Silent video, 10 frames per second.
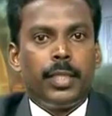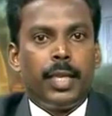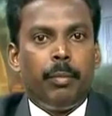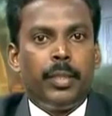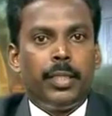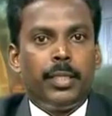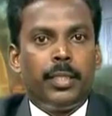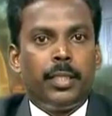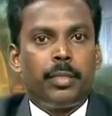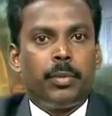describing the
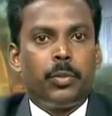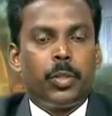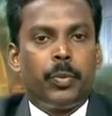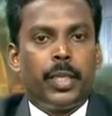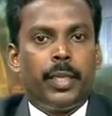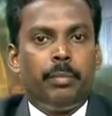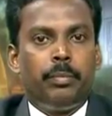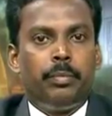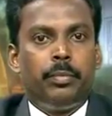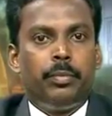syntax of the source program.
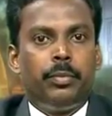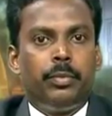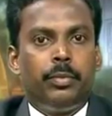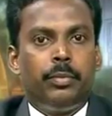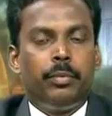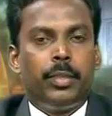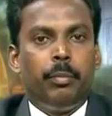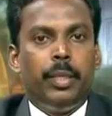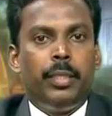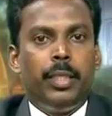
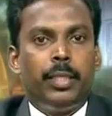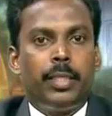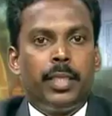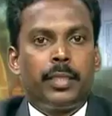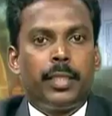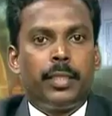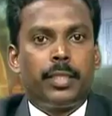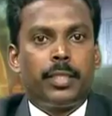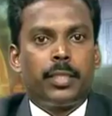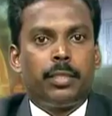I mean the syntactic
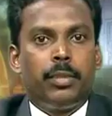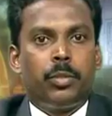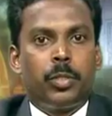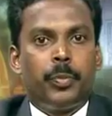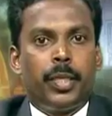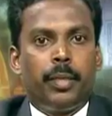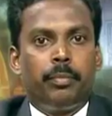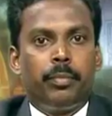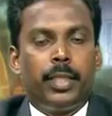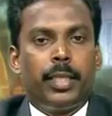constructs of the source
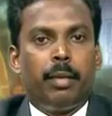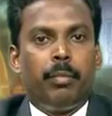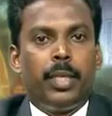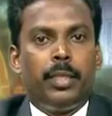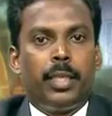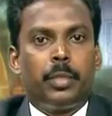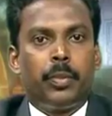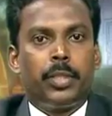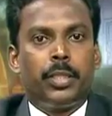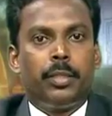program. It can be either
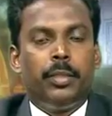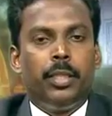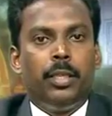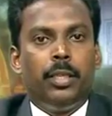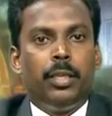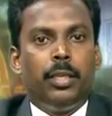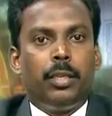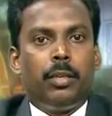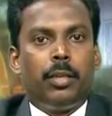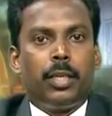expression,
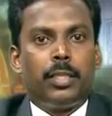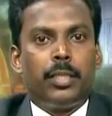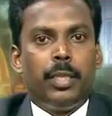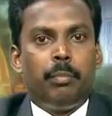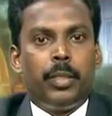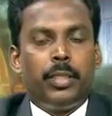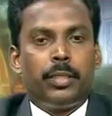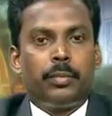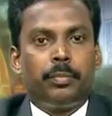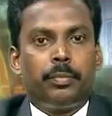or a
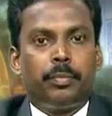statement